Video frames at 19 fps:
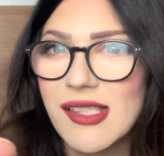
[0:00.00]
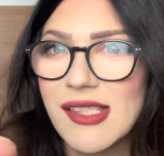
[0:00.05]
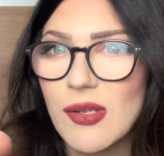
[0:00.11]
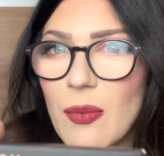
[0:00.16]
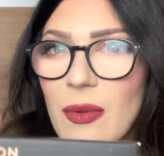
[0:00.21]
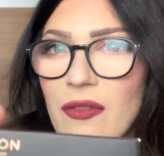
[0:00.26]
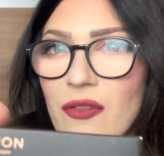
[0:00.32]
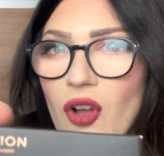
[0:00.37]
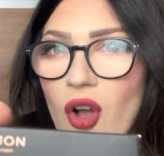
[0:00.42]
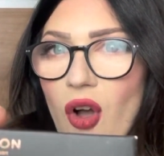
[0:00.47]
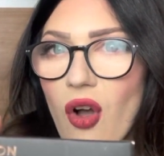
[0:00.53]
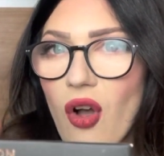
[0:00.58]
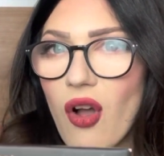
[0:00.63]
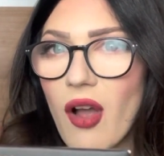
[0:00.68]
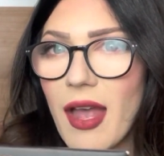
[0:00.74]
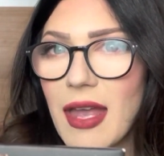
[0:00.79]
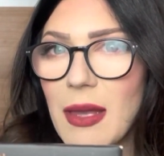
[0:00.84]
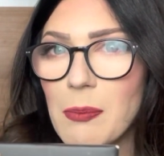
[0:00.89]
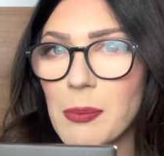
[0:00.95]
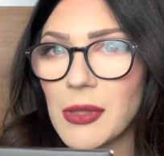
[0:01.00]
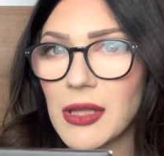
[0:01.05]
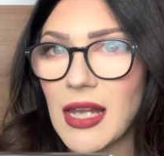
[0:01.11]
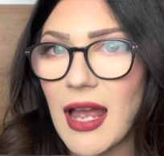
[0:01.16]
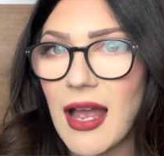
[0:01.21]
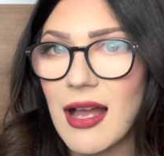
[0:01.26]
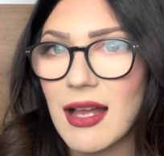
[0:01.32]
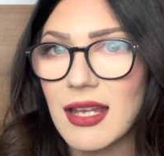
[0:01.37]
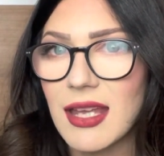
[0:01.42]
So we've got a
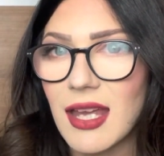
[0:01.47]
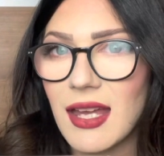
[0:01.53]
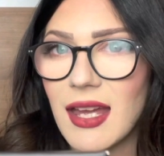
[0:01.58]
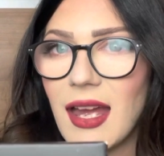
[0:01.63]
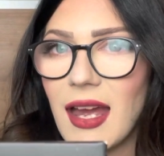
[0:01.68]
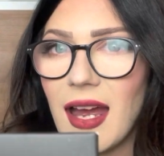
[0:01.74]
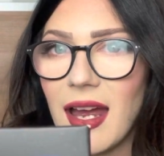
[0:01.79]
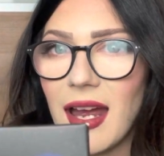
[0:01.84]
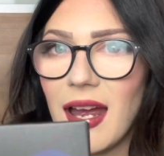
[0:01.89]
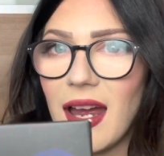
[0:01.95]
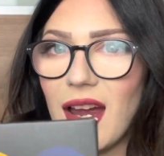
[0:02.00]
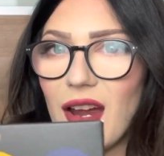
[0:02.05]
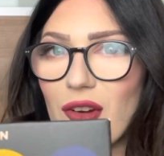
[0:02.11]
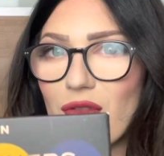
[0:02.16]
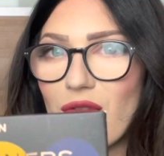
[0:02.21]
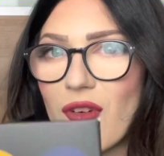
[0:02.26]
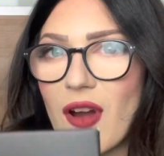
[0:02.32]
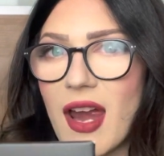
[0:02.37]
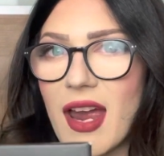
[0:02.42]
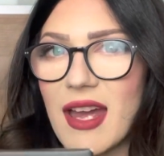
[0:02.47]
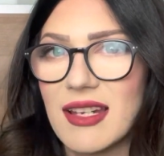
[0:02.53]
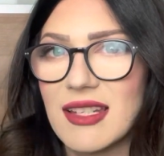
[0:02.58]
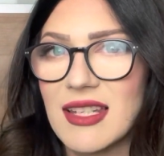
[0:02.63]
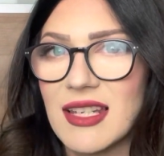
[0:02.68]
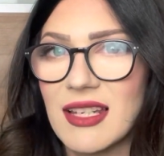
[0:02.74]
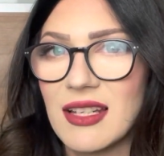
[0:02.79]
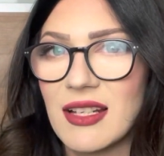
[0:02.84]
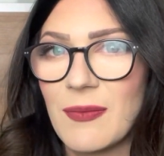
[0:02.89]
black, a red,
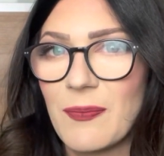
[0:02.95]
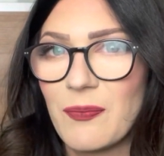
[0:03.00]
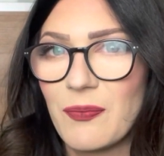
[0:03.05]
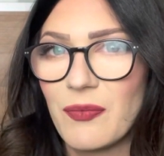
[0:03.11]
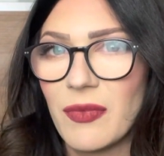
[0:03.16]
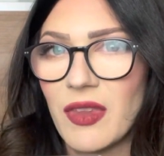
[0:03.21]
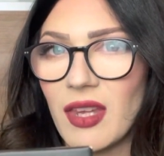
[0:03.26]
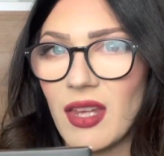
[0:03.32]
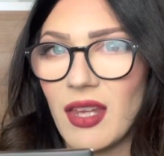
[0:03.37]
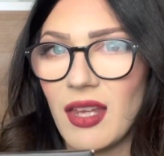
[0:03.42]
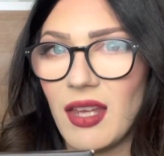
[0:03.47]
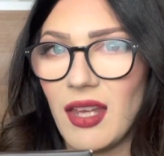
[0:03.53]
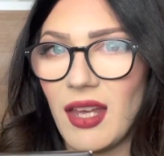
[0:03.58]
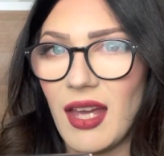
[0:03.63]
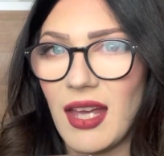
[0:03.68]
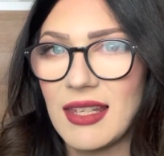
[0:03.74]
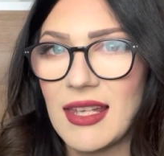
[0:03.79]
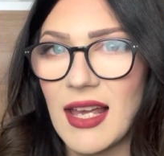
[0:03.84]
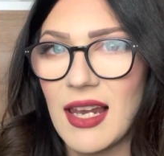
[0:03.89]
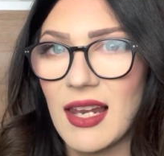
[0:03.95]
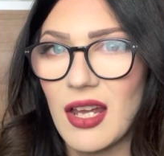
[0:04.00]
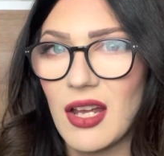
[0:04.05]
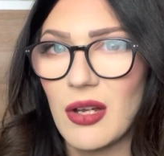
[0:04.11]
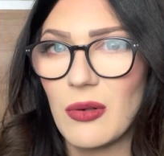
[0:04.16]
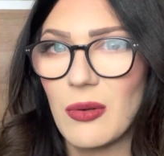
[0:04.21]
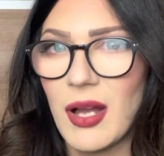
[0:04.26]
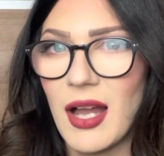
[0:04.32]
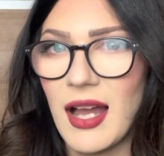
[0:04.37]
a
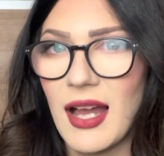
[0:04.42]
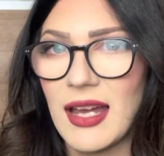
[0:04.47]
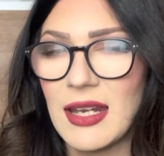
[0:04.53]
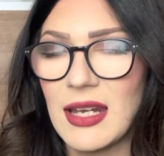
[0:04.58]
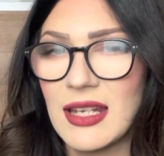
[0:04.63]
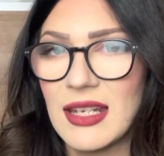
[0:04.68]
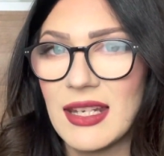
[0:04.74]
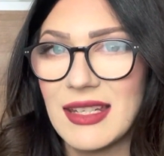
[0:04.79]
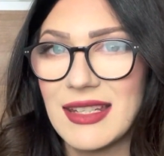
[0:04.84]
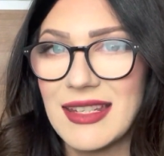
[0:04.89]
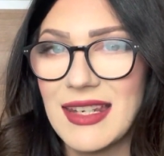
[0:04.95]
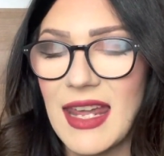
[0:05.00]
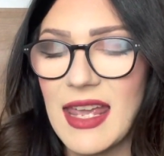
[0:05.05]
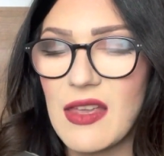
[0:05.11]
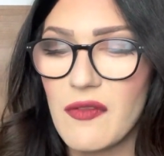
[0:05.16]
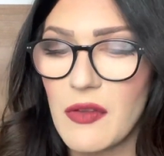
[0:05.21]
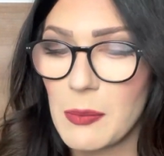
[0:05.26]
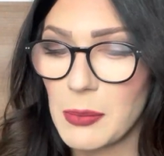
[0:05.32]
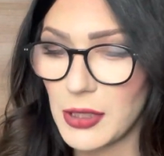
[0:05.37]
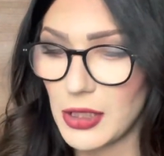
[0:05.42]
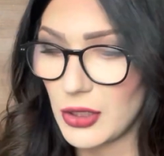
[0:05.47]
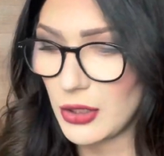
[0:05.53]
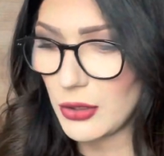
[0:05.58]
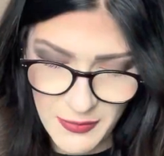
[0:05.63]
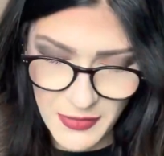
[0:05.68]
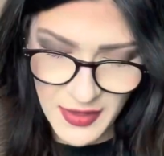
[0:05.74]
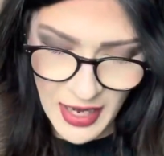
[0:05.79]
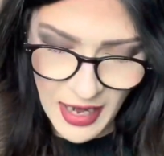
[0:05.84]
yellow, and a navy
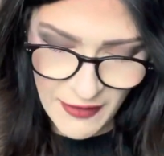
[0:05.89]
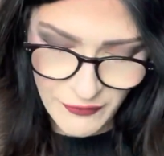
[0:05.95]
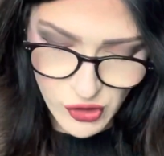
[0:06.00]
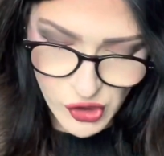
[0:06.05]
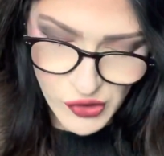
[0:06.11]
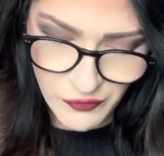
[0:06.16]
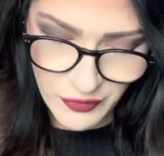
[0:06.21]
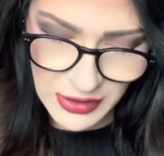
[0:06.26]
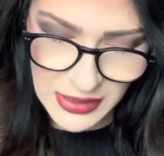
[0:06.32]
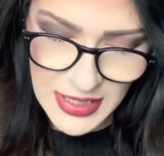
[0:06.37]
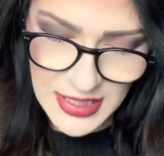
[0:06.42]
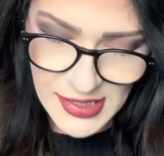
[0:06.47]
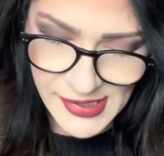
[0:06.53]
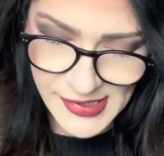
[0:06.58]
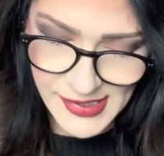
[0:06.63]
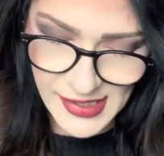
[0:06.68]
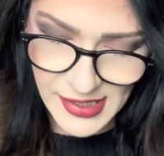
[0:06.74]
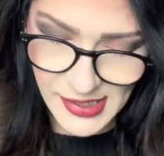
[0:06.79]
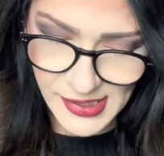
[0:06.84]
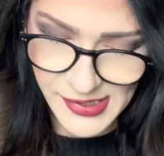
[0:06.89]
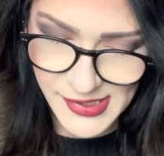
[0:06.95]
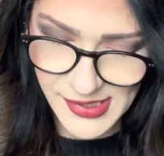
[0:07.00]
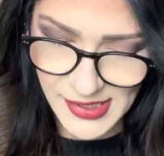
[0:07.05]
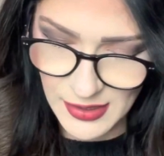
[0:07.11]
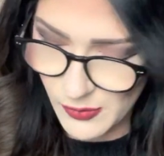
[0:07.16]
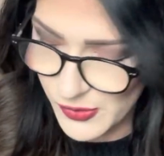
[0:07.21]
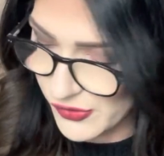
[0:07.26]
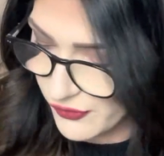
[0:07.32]
blue. They have just released this
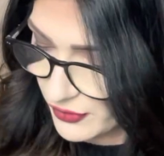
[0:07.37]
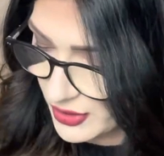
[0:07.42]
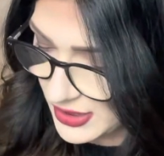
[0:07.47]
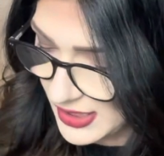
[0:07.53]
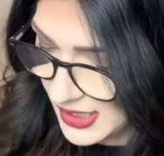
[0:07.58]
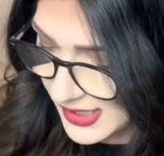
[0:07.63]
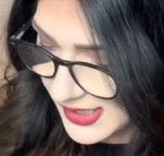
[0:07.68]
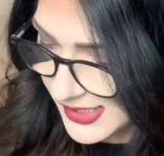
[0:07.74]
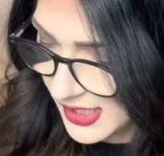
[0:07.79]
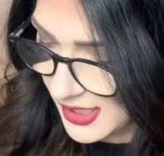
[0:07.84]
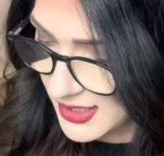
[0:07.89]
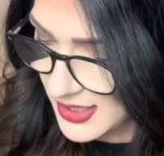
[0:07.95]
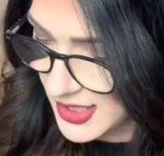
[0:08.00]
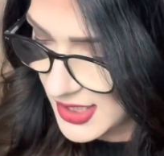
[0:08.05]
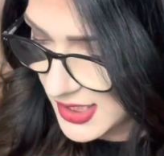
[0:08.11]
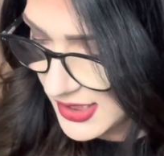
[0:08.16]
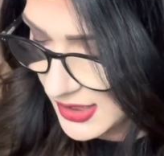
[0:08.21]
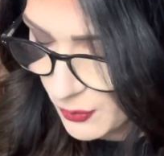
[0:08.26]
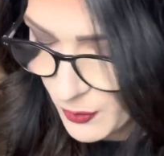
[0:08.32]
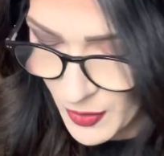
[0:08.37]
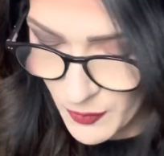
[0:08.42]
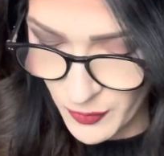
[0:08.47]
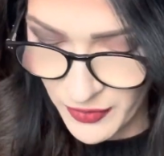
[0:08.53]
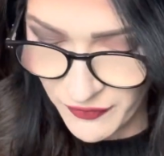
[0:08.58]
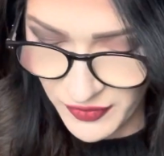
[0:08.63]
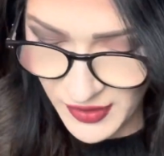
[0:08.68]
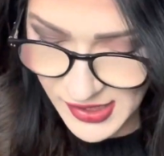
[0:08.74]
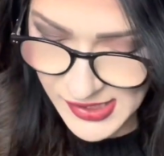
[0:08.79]
and I was really excited. I went
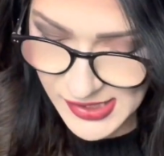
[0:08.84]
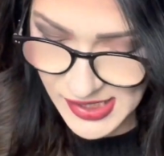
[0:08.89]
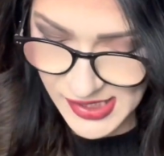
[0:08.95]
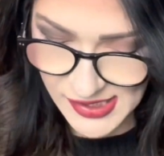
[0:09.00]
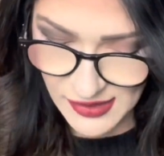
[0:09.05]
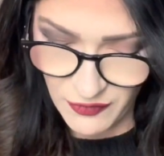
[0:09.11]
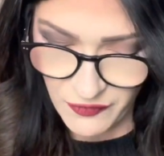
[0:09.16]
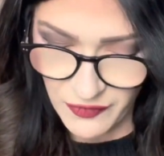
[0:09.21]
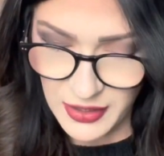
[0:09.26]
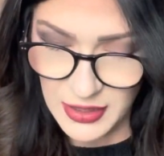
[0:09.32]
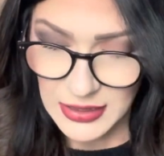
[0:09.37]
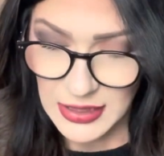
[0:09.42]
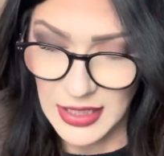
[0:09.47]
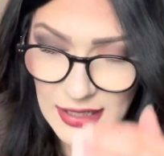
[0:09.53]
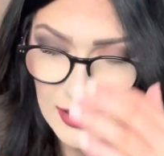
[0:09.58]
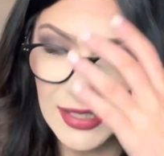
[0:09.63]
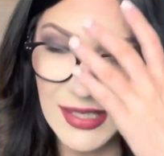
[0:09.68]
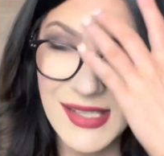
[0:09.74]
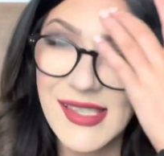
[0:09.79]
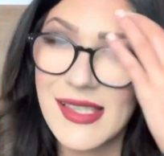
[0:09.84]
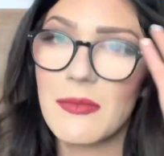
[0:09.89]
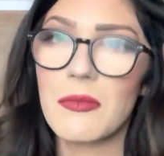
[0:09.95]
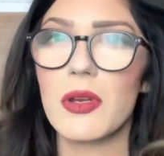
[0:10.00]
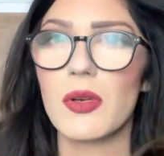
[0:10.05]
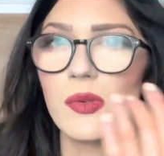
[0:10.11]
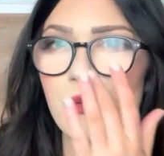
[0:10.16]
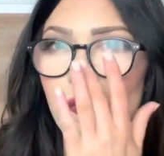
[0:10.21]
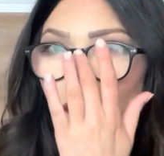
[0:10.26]
with this because I feel like it's the
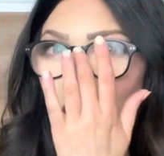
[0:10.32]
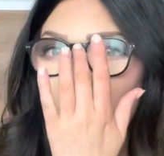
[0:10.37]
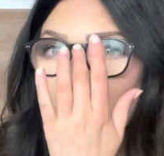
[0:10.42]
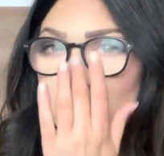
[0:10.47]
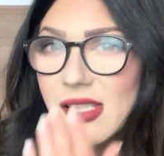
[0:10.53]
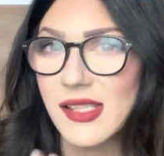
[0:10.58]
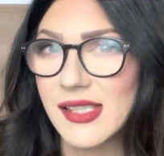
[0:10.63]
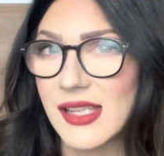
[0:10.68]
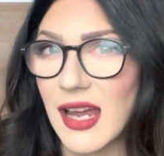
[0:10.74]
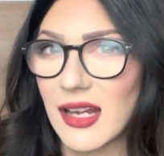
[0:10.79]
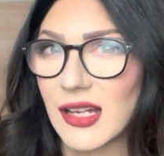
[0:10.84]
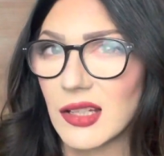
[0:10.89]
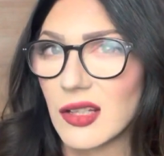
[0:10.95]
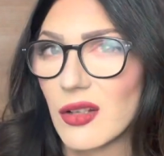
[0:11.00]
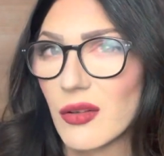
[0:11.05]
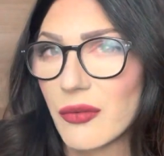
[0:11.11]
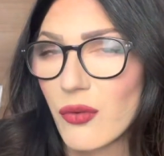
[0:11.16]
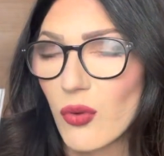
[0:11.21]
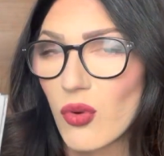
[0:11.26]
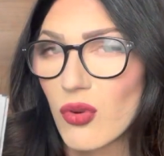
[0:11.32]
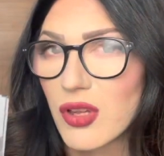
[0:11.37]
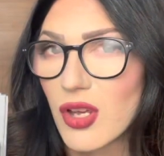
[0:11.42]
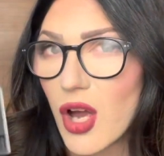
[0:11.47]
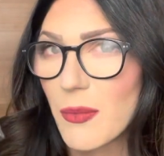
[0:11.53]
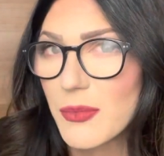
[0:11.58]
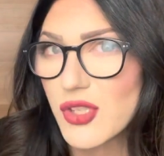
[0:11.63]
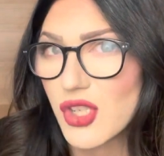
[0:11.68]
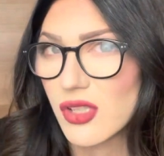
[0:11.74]
most versatile of all the
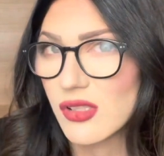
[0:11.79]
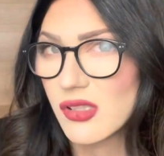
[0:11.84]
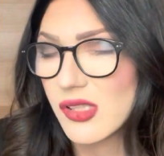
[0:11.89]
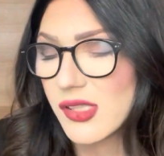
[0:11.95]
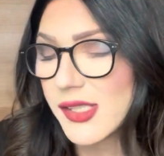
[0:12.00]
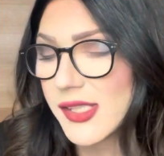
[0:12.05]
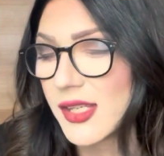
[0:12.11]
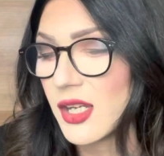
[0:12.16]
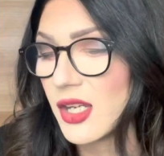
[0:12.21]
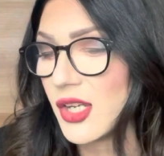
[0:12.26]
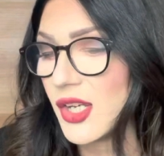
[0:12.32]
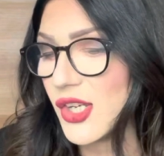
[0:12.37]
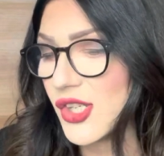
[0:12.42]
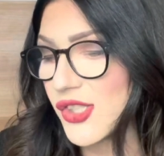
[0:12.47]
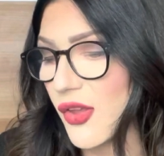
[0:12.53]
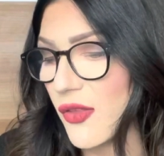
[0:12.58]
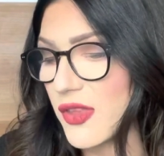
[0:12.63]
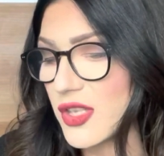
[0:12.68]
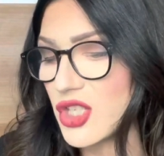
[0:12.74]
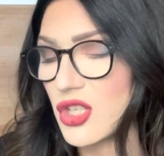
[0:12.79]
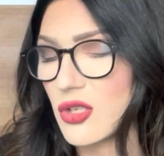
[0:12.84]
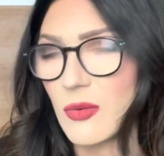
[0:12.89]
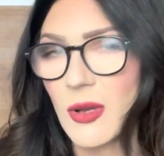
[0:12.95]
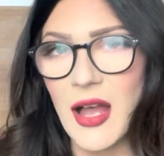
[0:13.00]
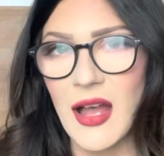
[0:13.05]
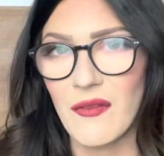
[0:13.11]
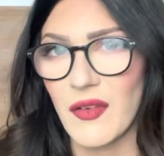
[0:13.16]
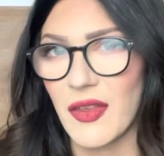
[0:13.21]
options. So they do
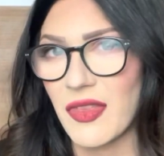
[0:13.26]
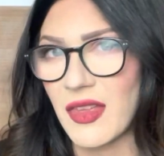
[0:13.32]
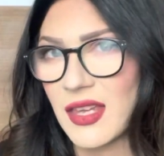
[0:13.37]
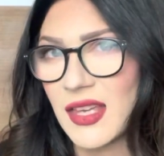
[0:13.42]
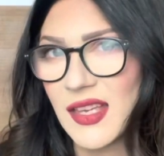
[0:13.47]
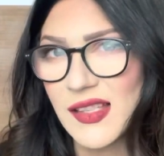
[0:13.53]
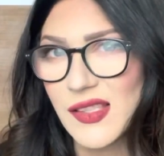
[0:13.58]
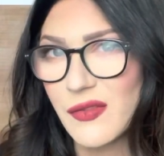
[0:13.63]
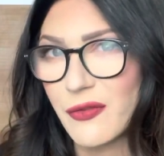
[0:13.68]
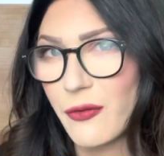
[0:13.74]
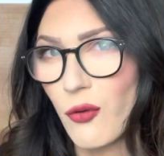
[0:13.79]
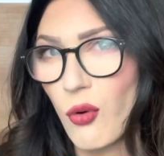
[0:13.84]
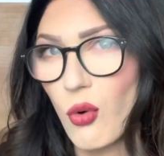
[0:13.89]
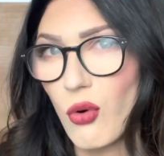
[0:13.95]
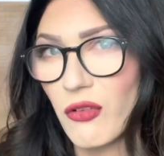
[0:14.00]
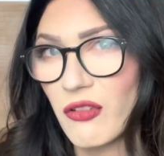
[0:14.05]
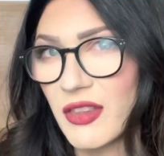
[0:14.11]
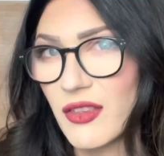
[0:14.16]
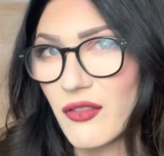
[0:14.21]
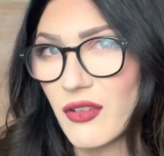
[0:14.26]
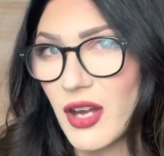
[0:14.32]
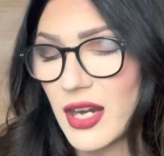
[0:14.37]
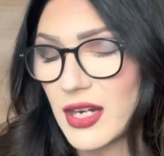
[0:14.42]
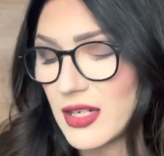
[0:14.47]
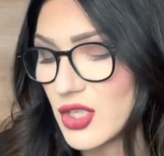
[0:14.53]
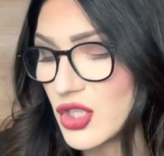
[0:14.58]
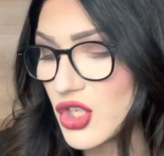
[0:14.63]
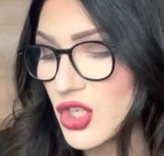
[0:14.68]
have, I think it's 4 in the
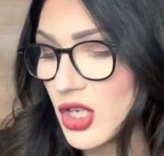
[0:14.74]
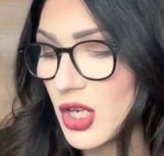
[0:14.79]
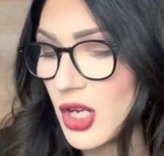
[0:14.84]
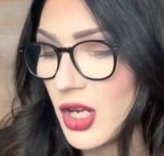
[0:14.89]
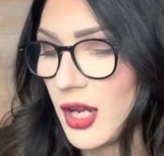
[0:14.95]
range.